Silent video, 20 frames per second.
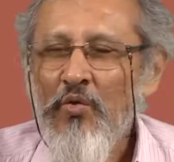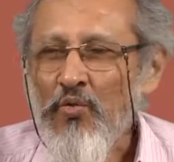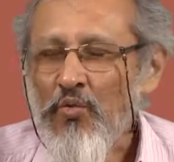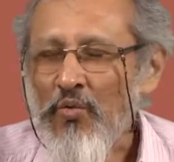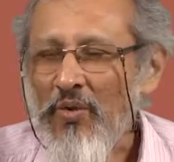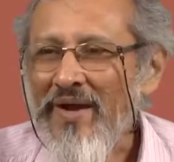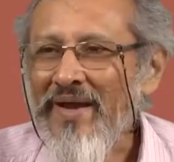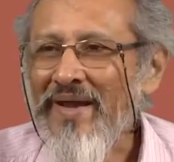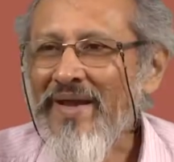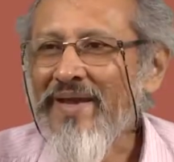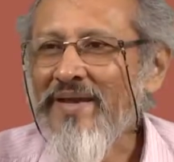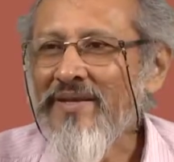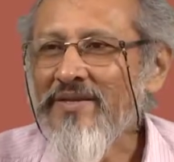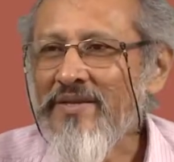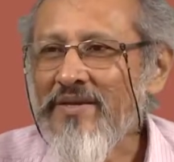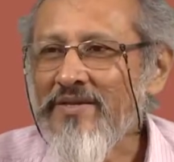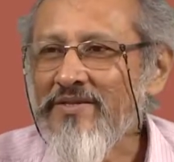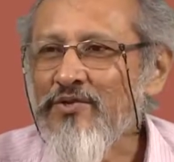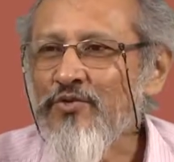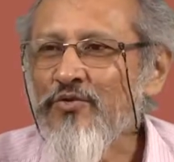why
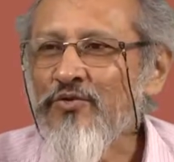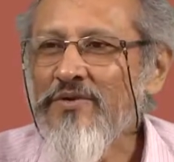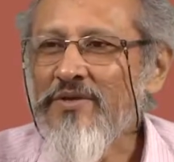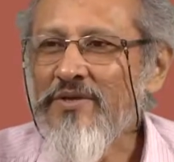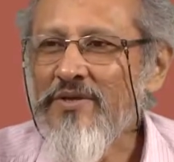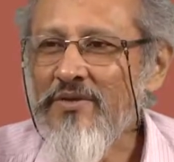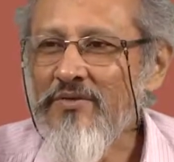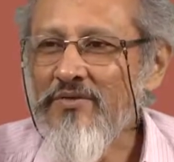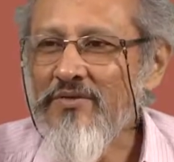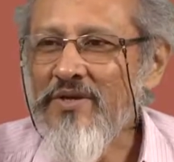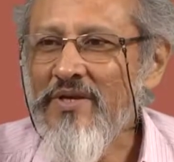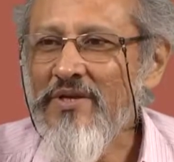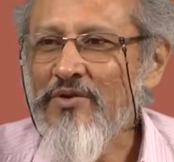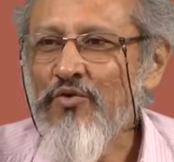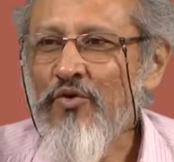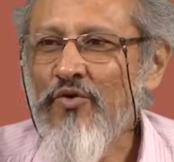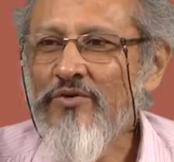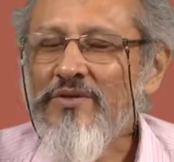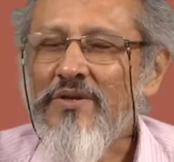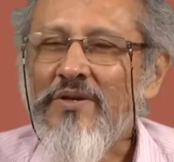does your theory
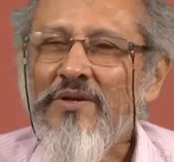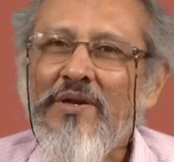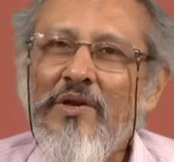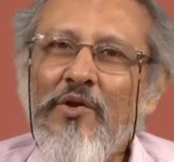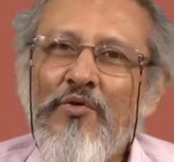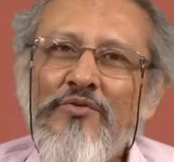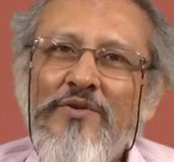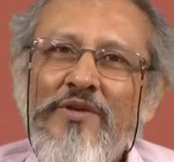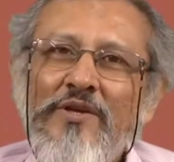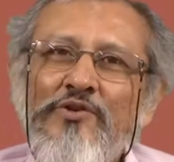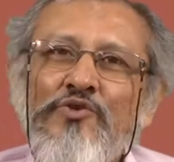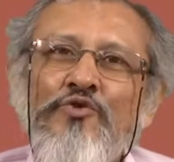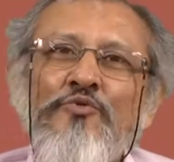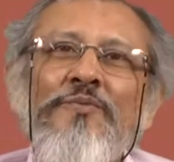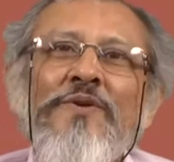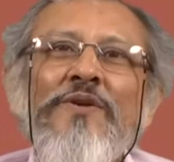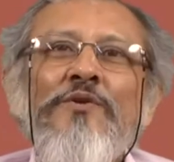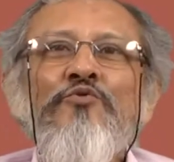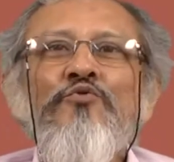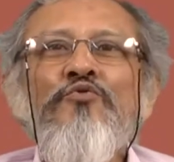not allow there to
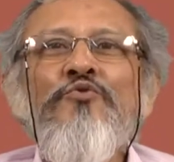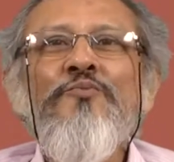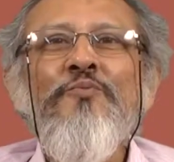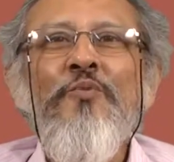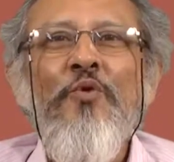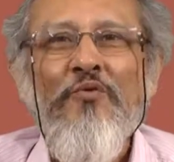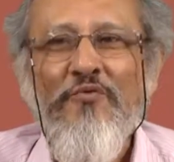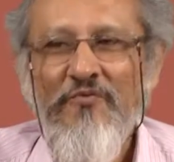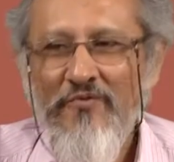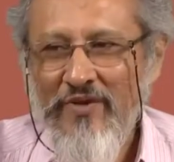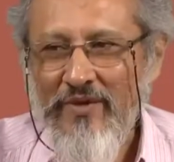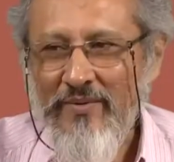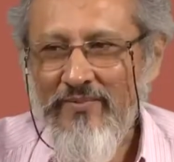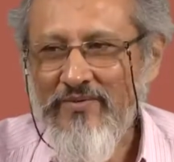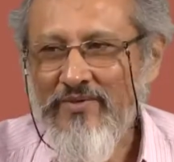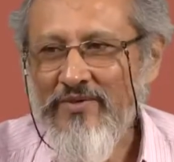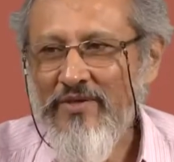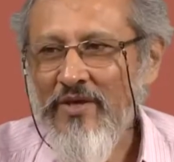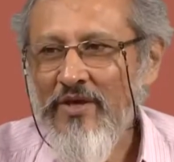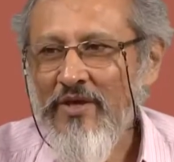be root
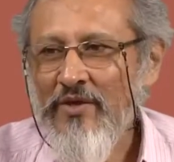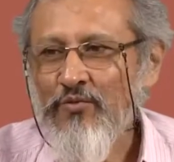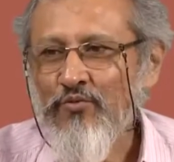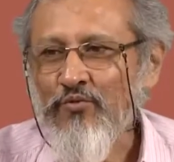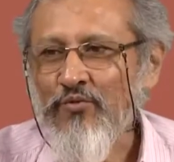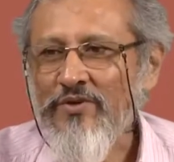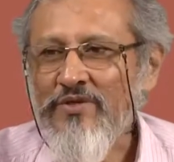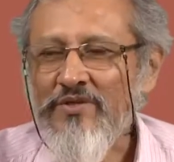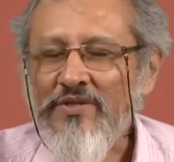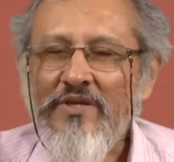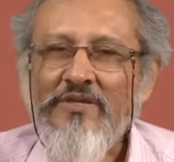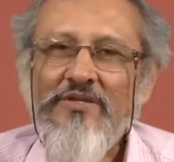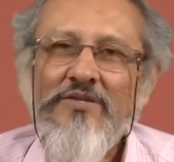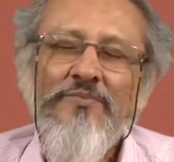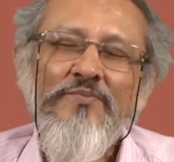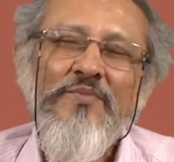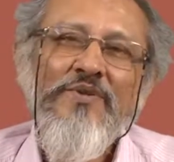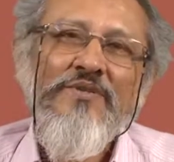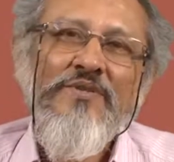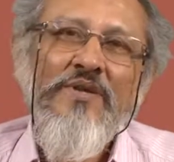morphemes with such
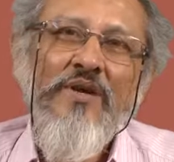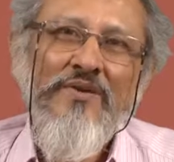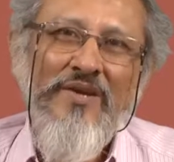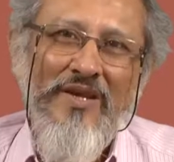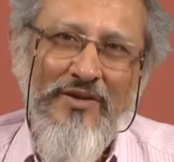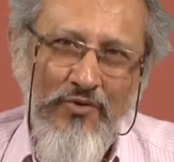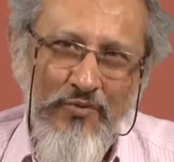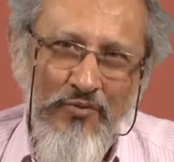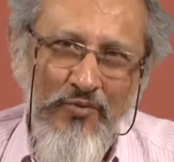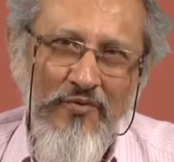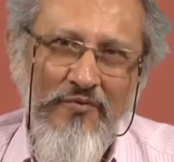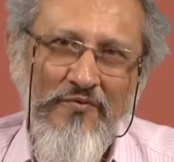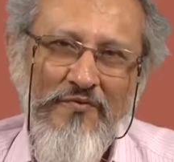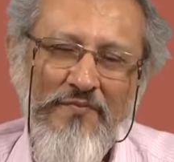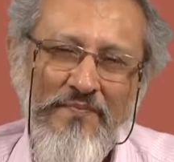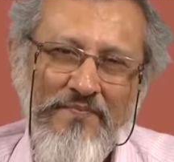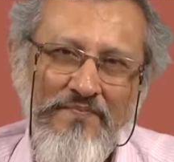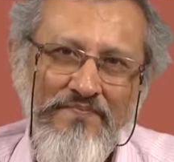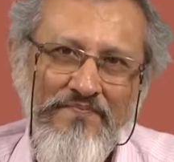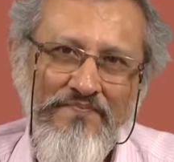a bizarre
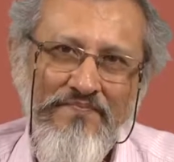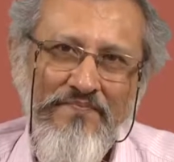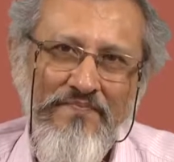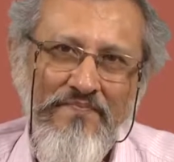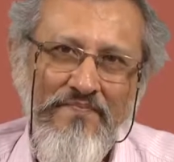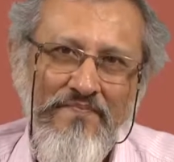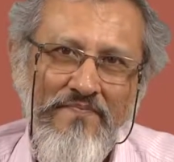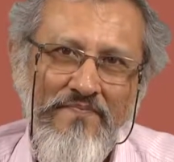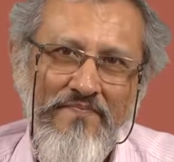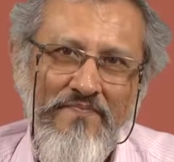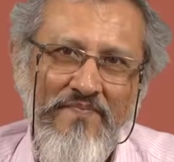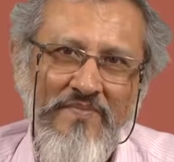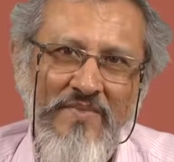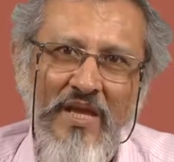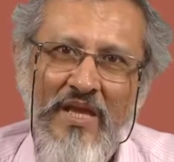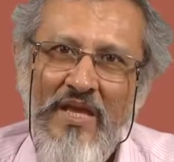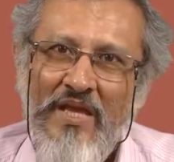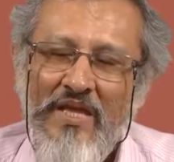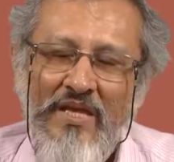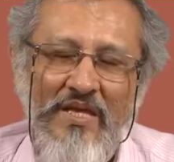allomorph?
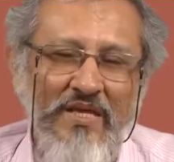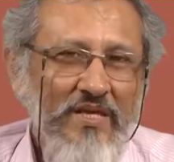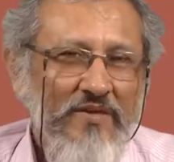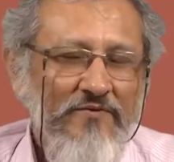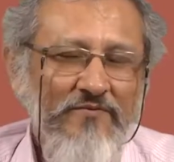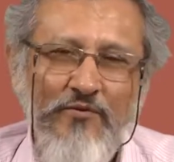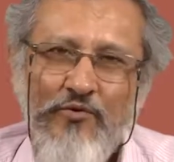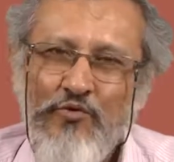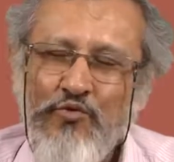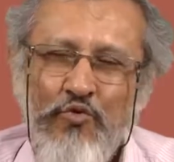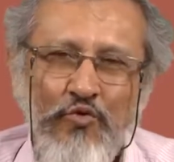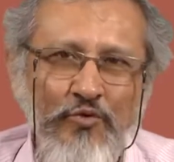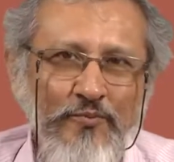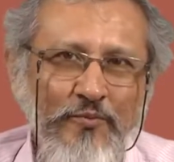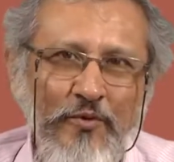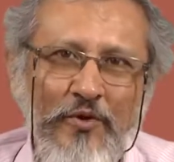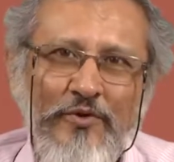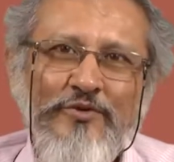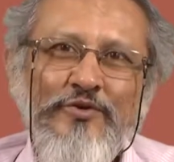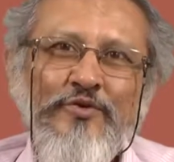If you
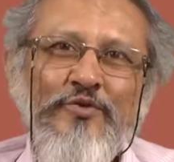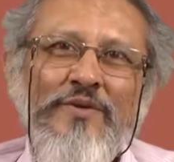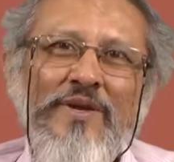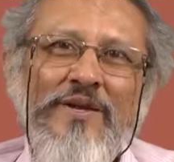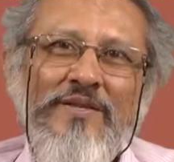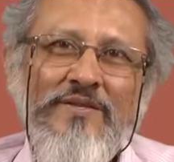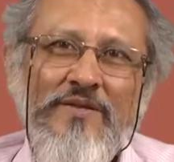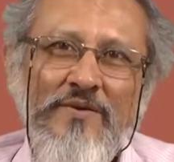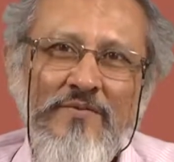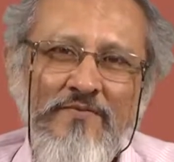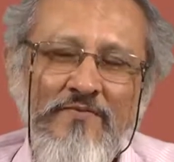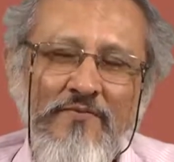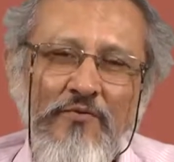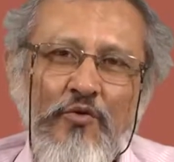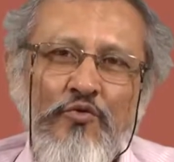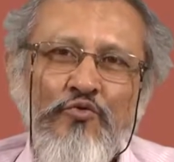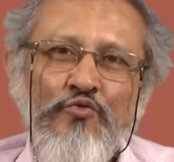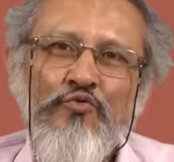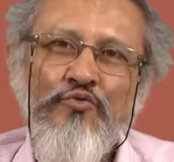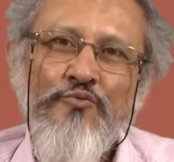don't postulate them
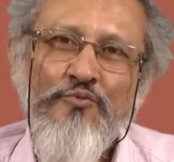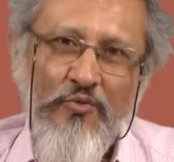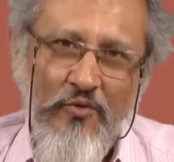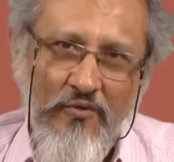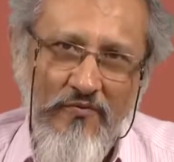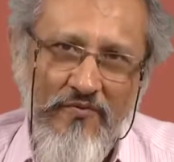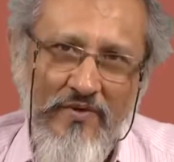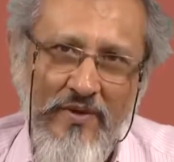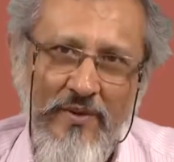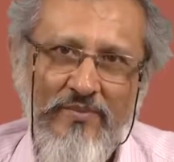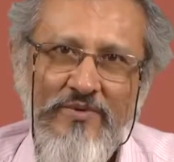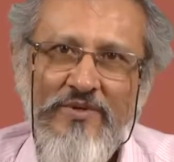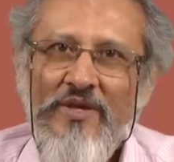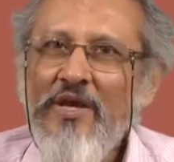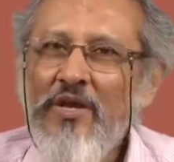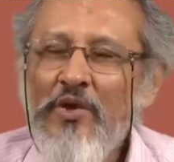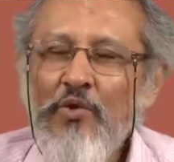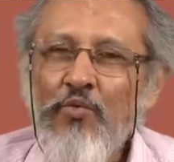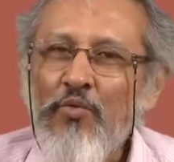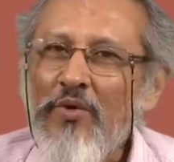for root morphemes,
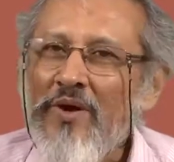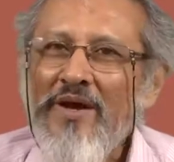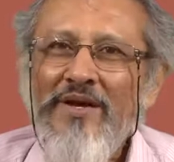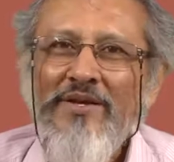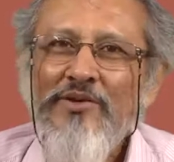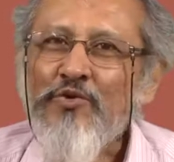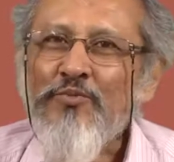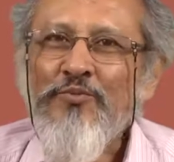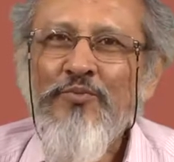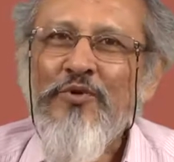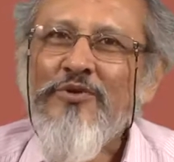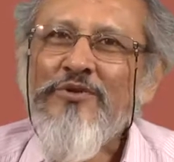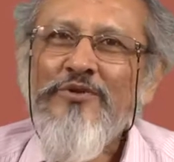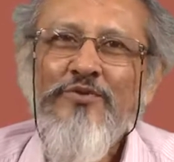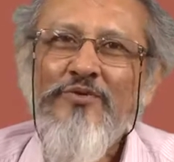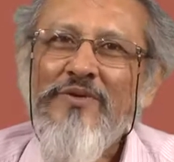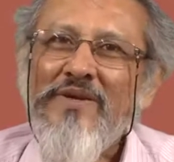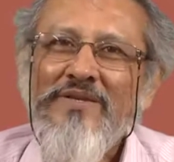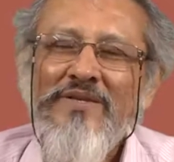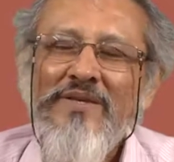why are you
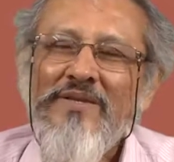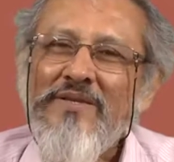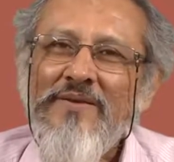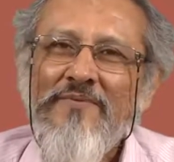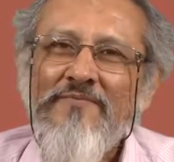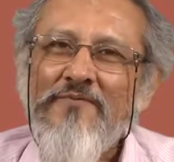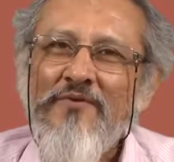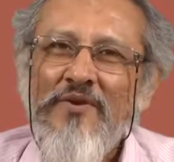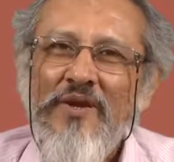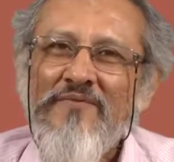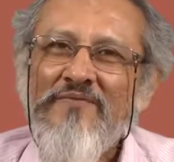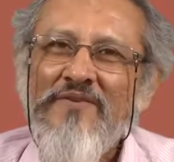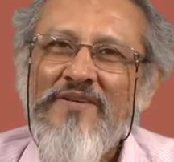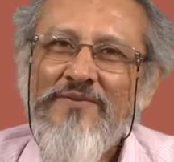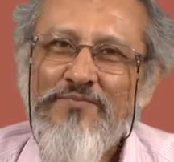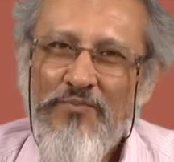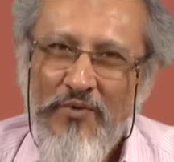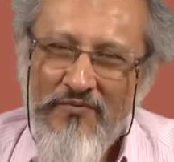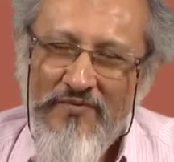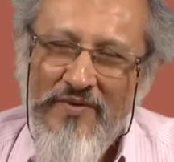postulating them for
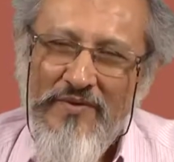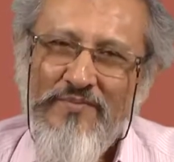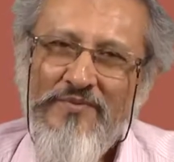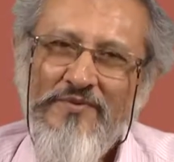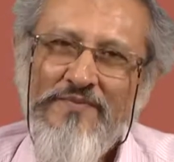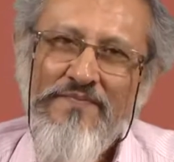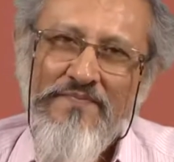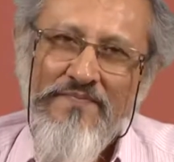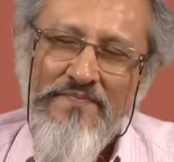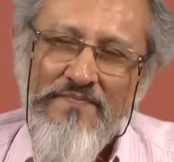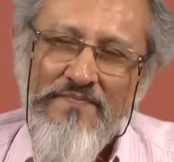affix morphemes?